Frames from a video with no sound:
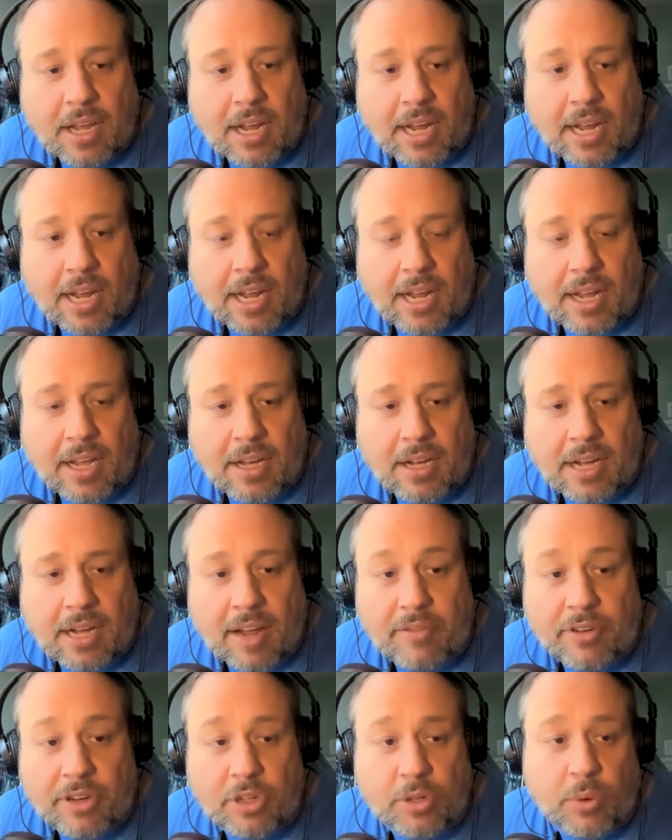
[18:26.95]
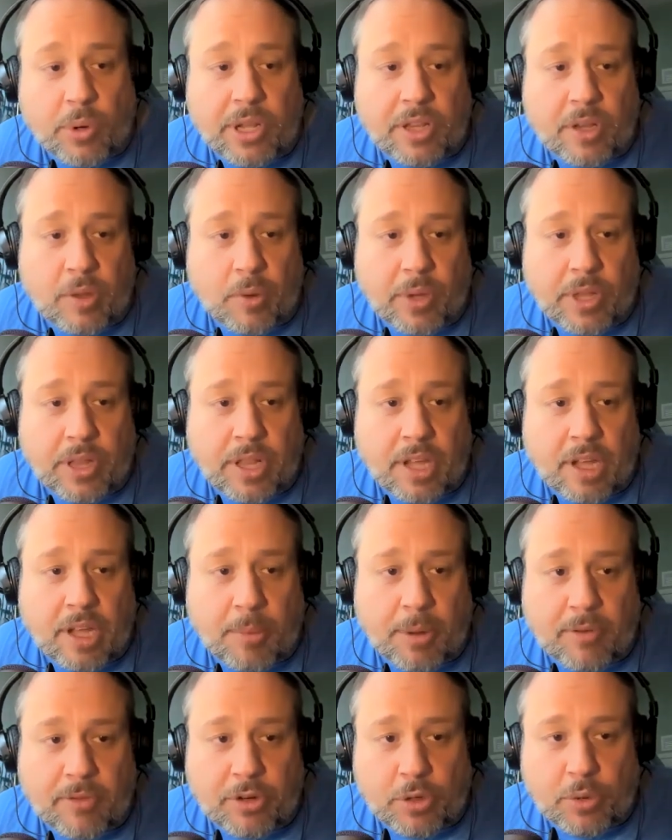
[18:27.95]
I've enjoyed doing
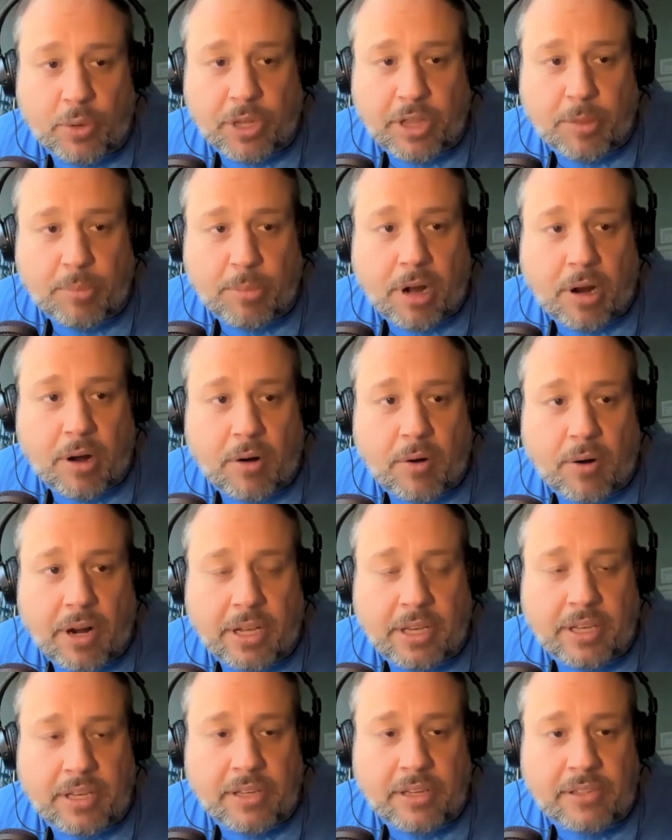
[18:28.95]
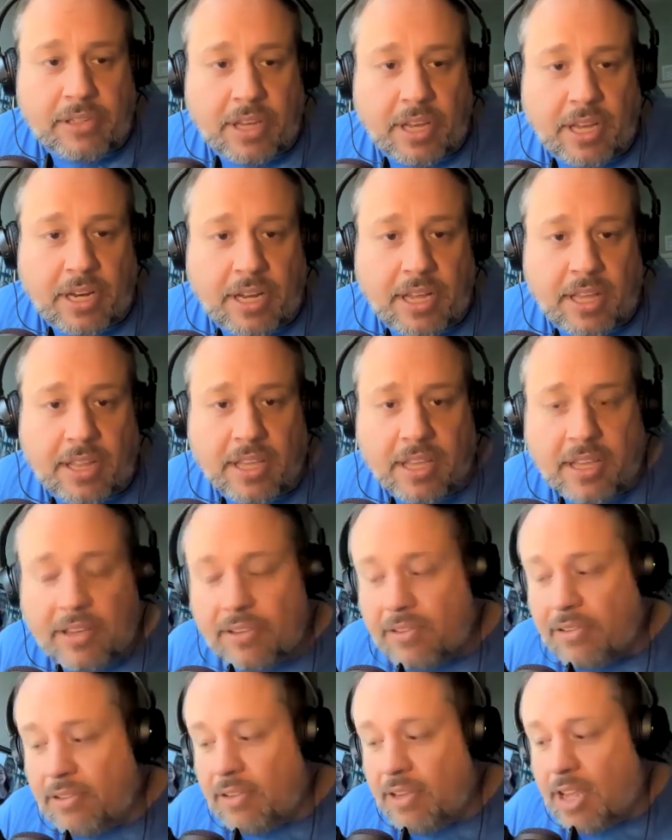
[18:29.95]
them. I've enjoyed the power rankings, Andy. I think
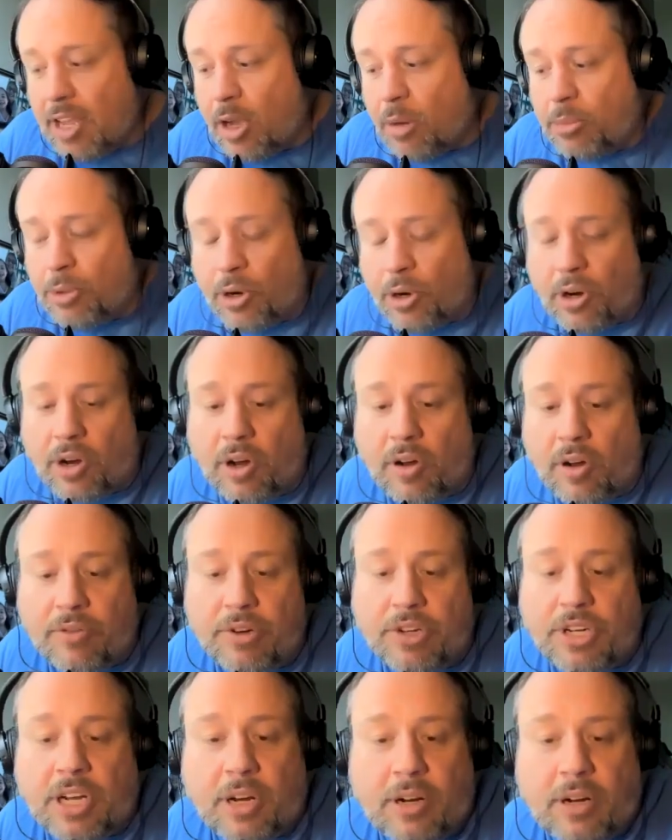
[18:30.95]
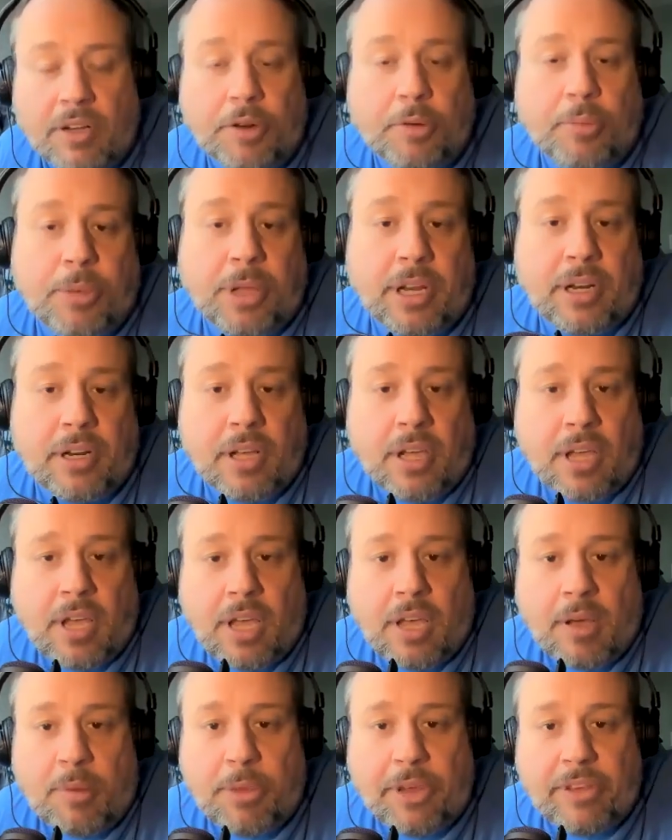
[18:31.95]
it's helped our coverage out a little bit,
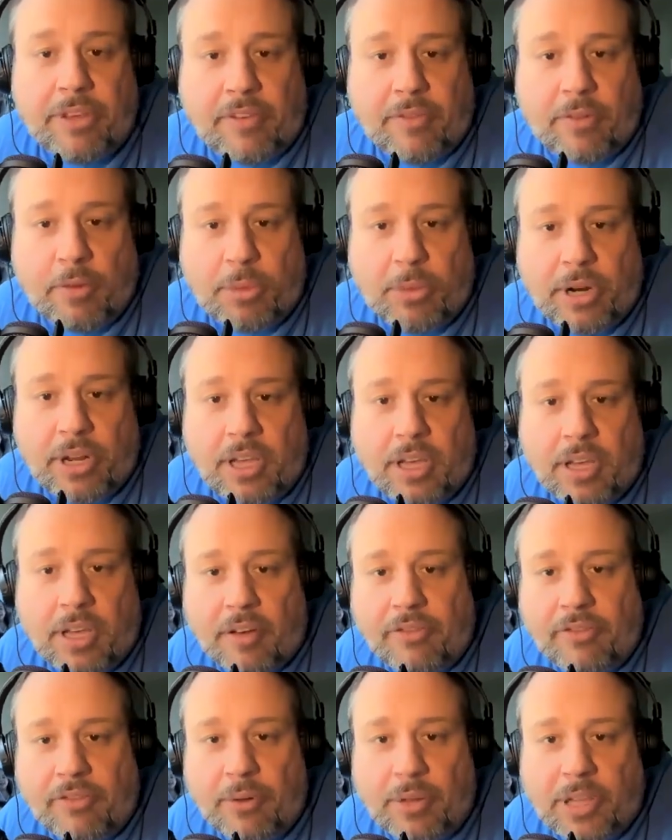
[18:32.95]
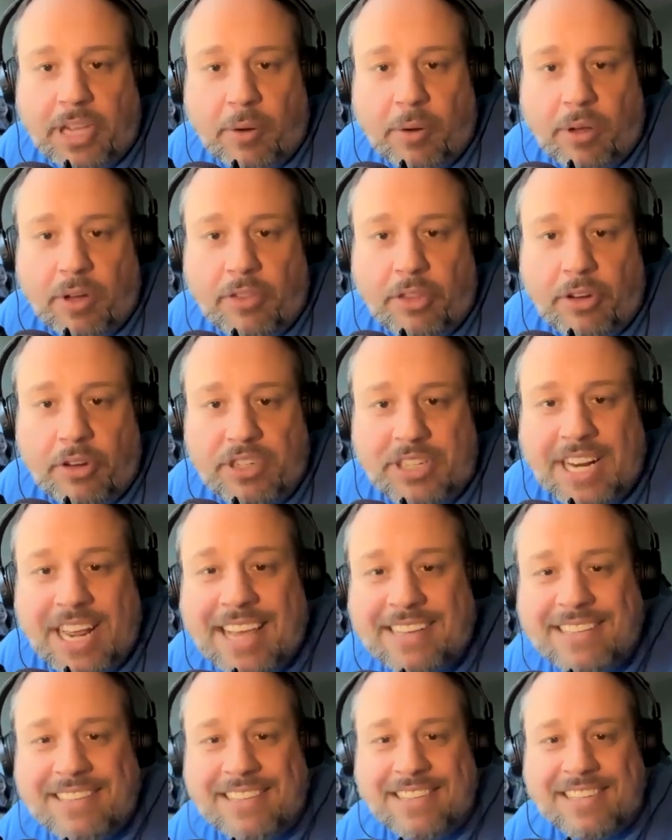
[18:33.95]
makes everybody feel like there's an
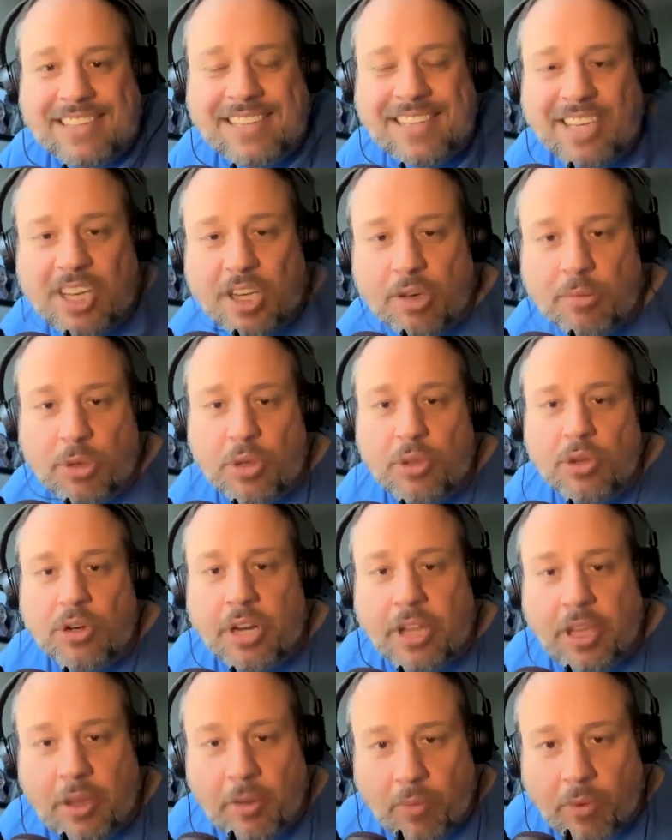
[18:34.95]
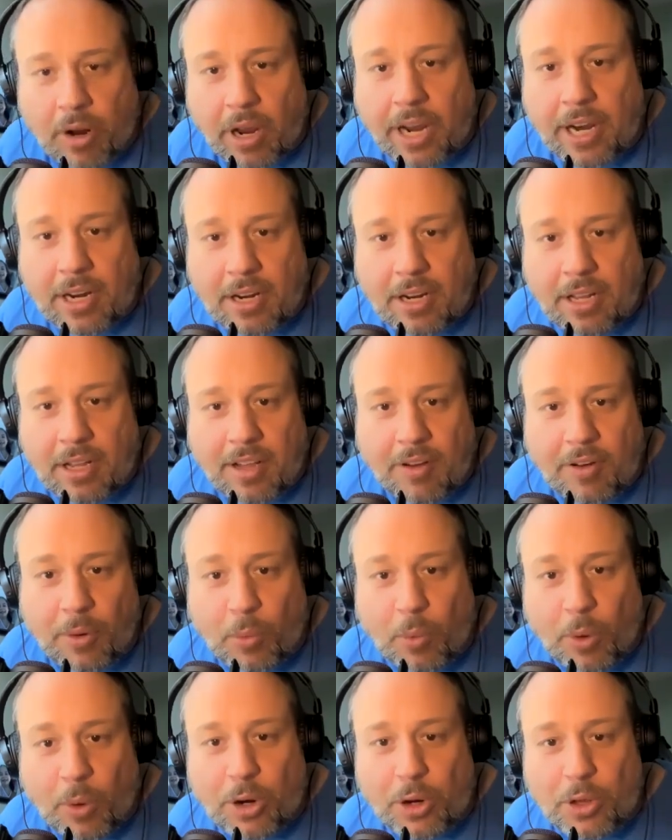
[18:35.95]
ACC community, right?
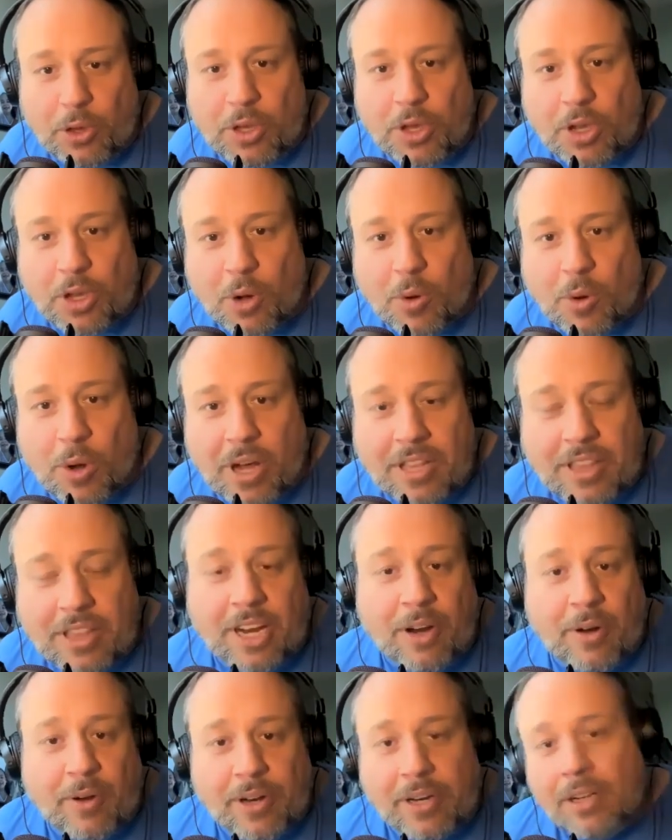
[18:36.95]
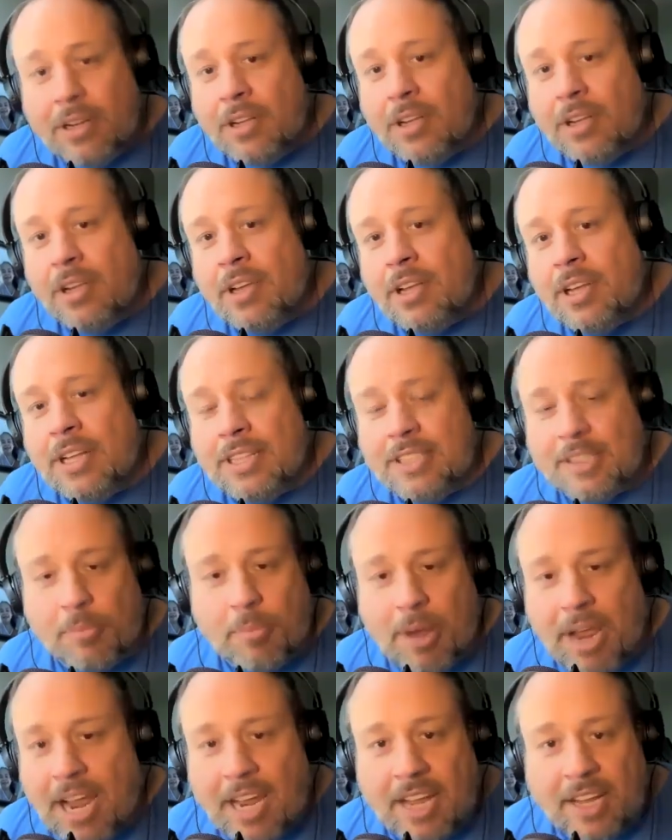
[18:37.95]
Where you can go on there and
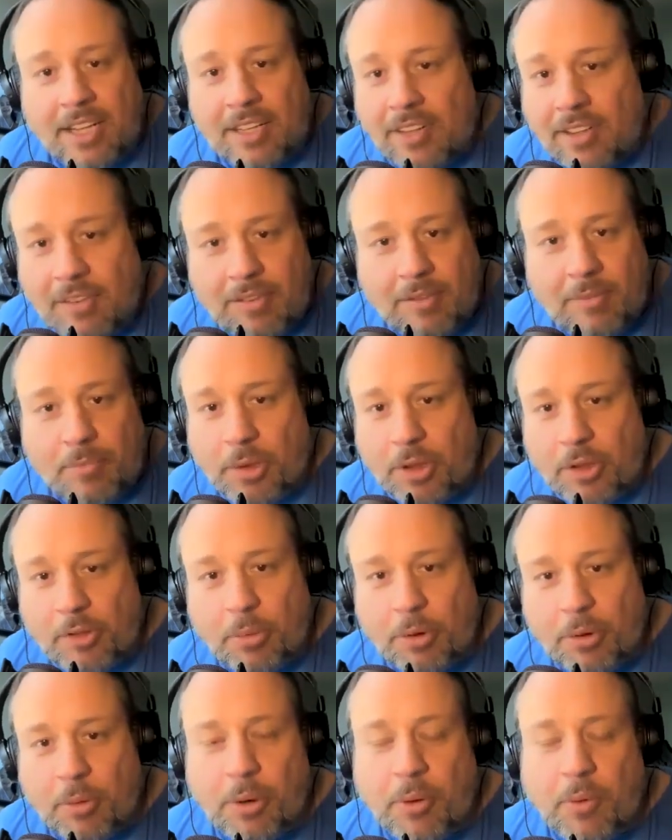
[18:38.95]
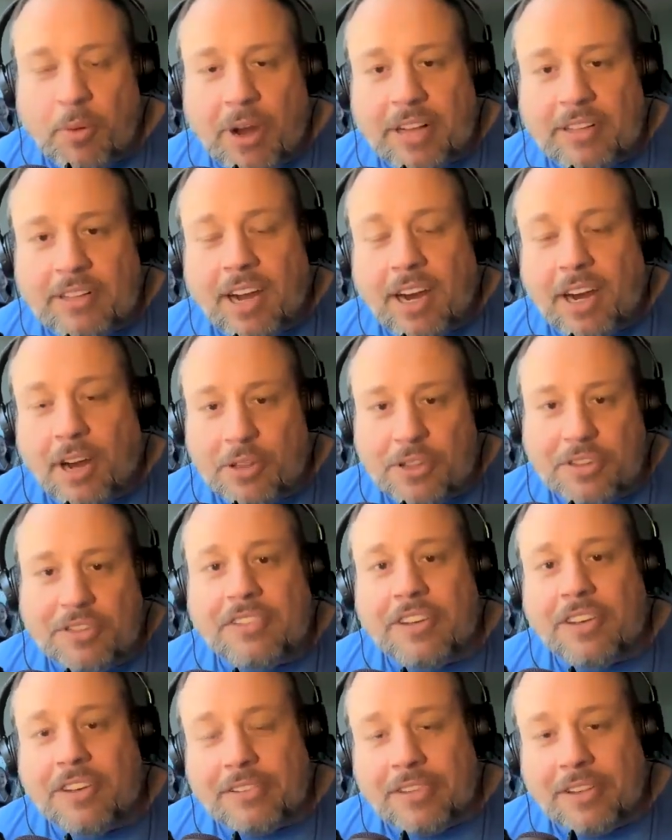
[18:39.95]
demand Pittsburgh be ranked higher than
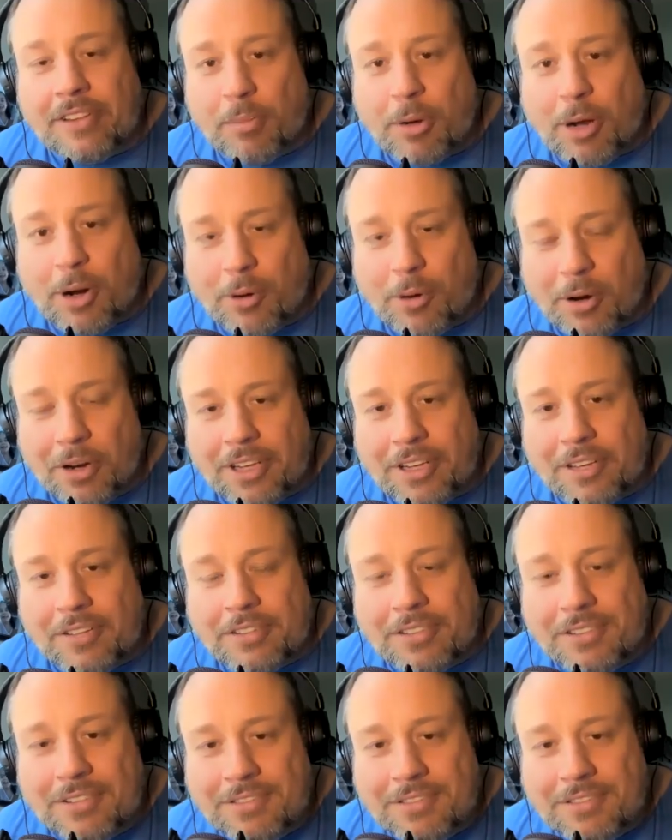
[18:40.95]
6th in the power rankings.